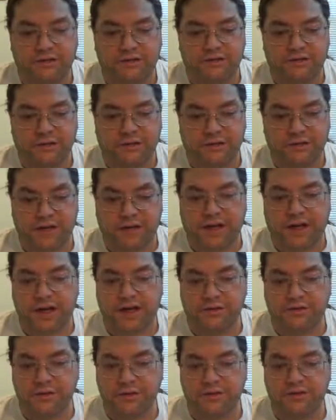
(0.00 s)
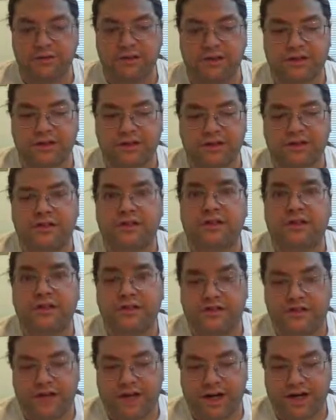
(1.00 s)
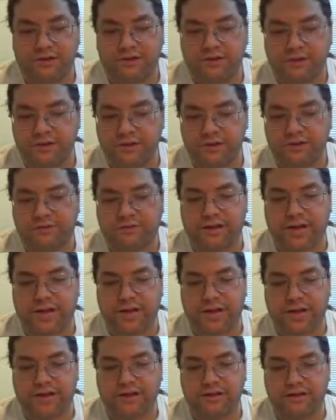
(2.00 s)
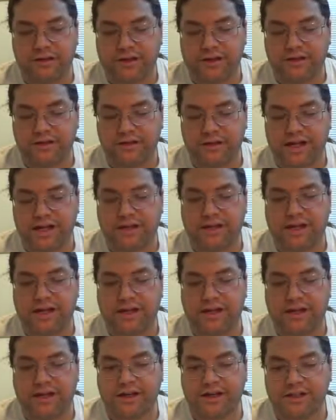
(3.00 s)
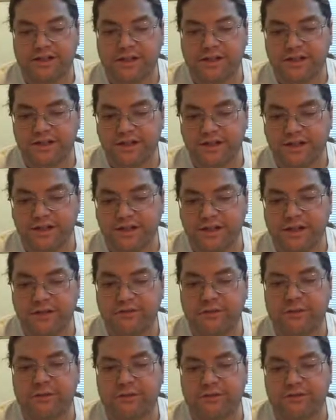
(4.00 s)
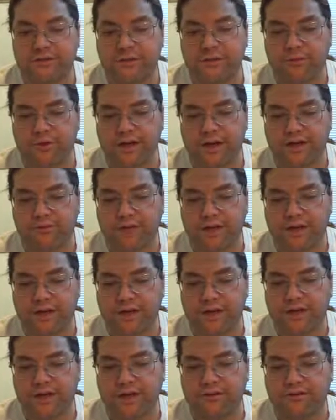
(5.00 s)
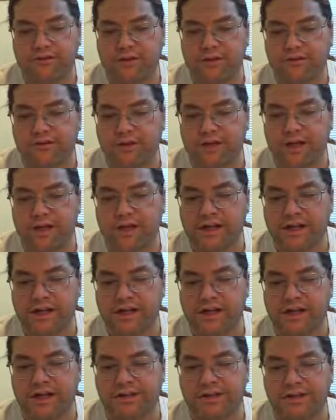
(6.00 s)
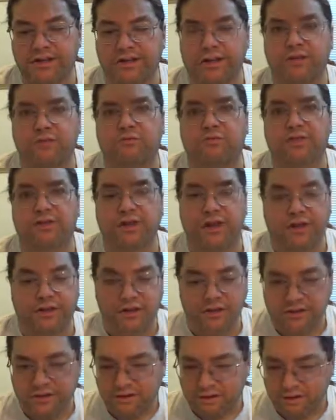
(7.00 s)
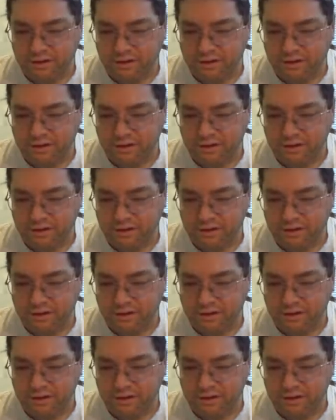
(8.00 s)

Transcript: of other kind of music tracks including FLAC, ALAC, ALAC, MP3, WAVE, AIFF, and AAC unprotected.